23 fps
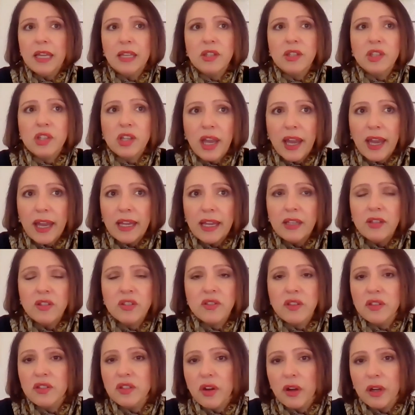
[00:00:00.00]
It
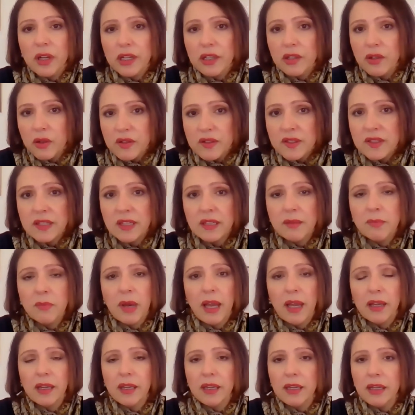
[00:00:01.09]
changed the diagnostic
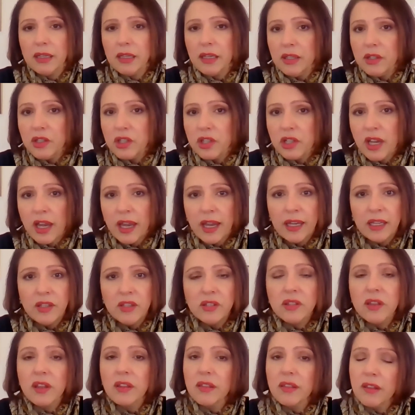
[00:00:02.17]
market, it
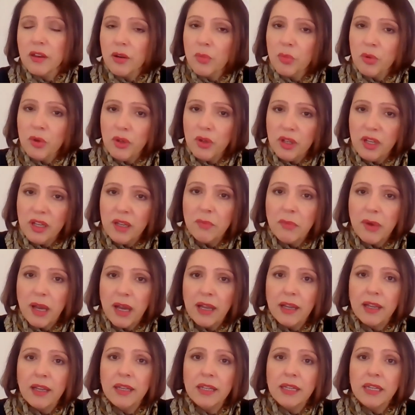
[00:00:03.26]
changed the therapeutic
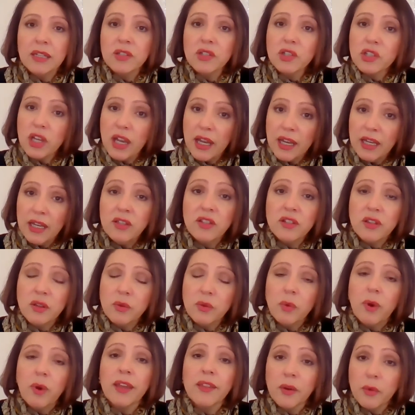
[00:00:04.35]
market, it changed
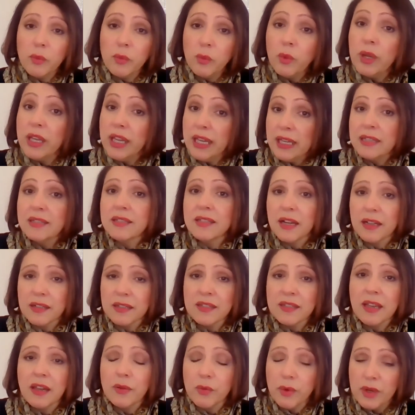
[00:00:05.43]
the way that we
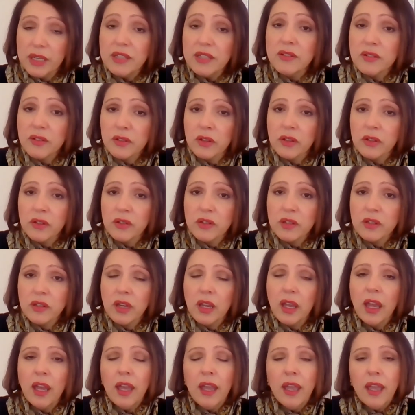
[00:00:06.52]
conduct our research.
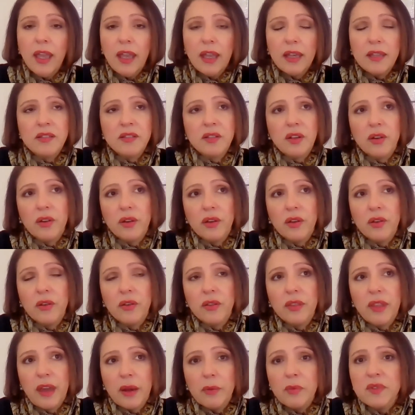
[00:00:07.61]
And so
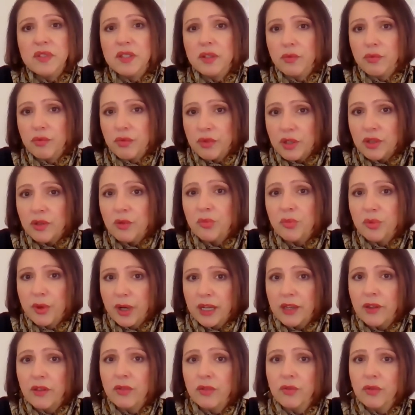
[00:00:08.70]
that was a real
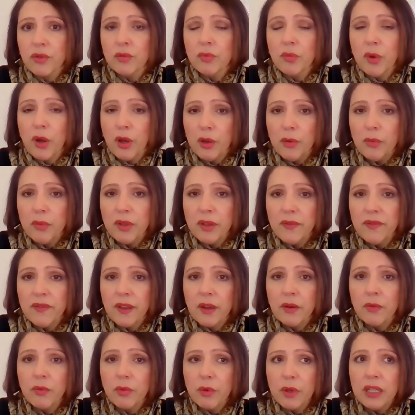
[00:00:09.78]
breakthrough moment
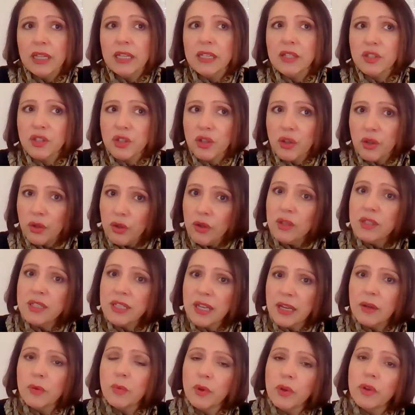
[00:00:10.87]
that really
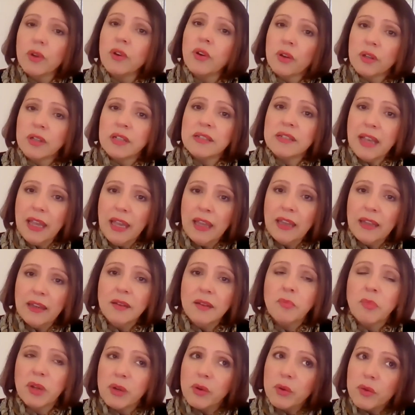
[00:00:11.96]
turned our work on its
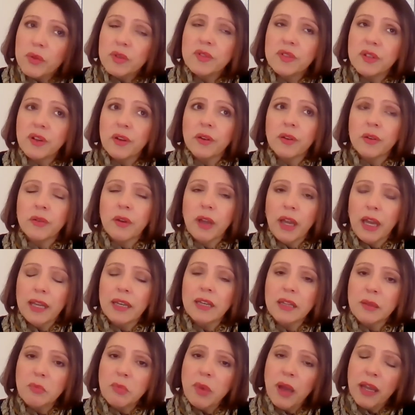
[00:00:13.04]
head, but also
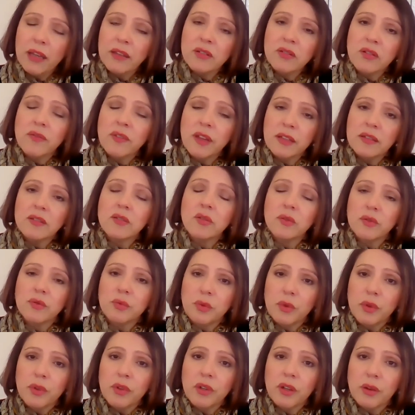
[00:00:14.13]
had an impact on that sort
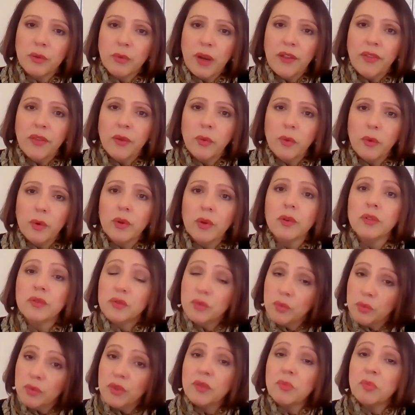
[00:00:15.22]
of work around the
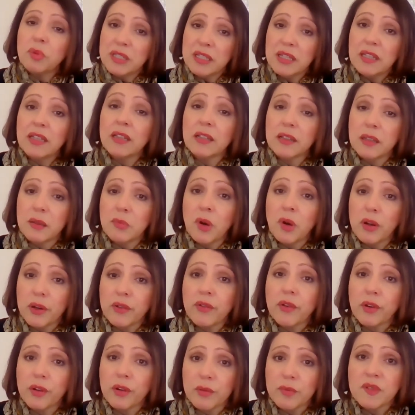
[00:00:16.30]
world with particular
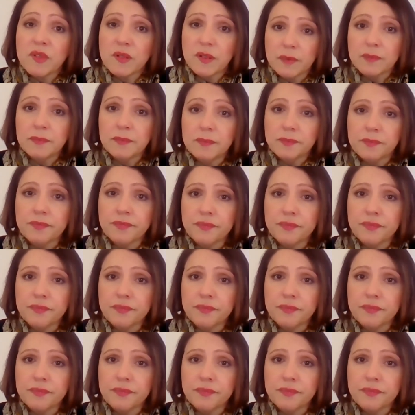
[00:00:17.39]
microbes.